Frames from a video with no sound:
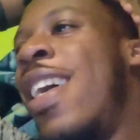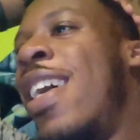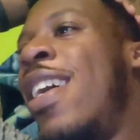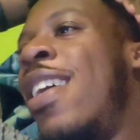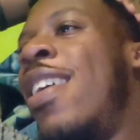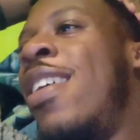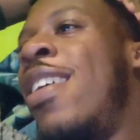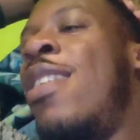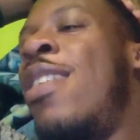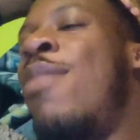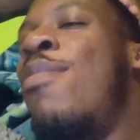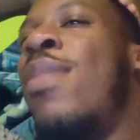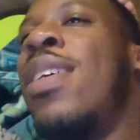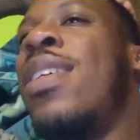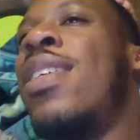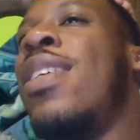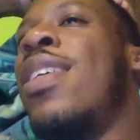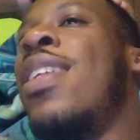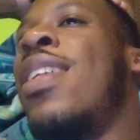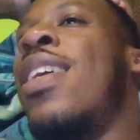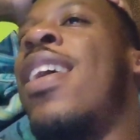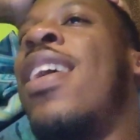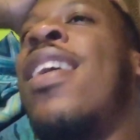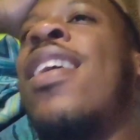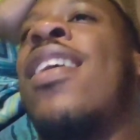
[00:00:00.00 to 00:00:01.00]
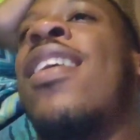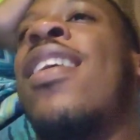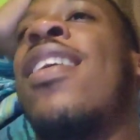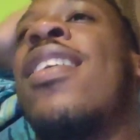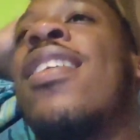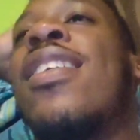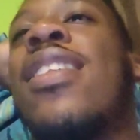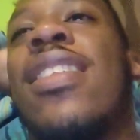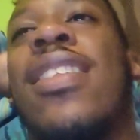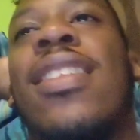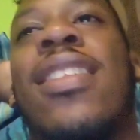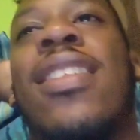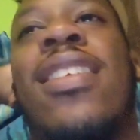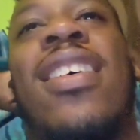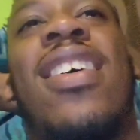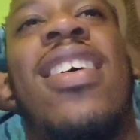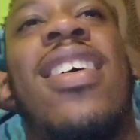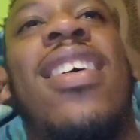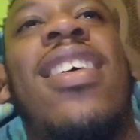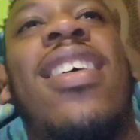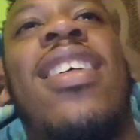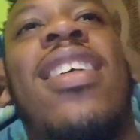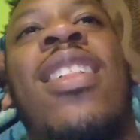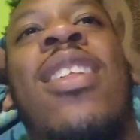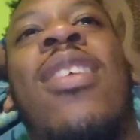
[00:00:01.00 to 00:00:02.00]
and he mentioned the art,
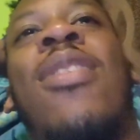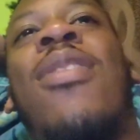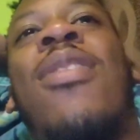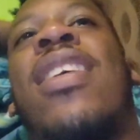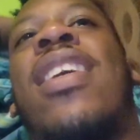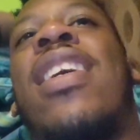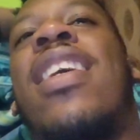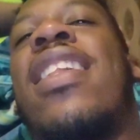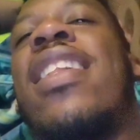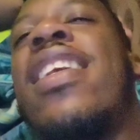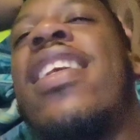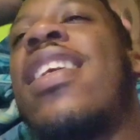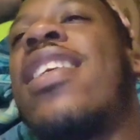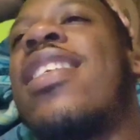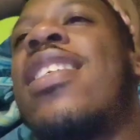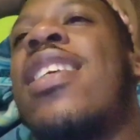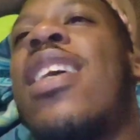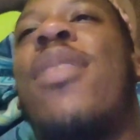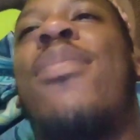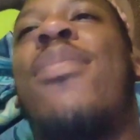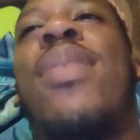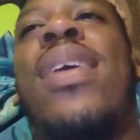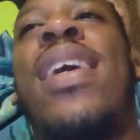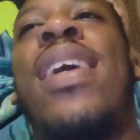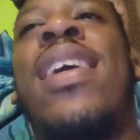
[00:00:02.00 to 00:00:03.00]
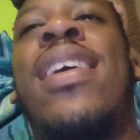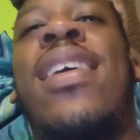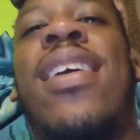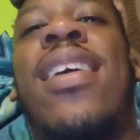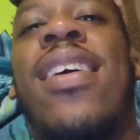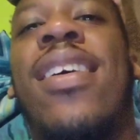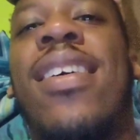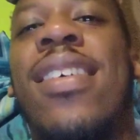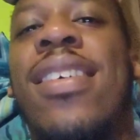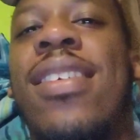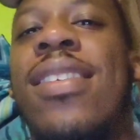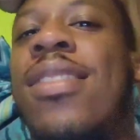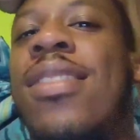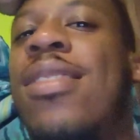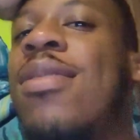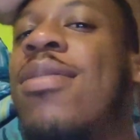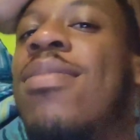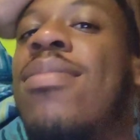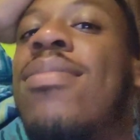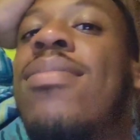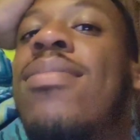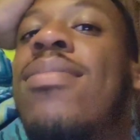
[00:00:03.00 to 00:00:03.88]
low key niggas start buying art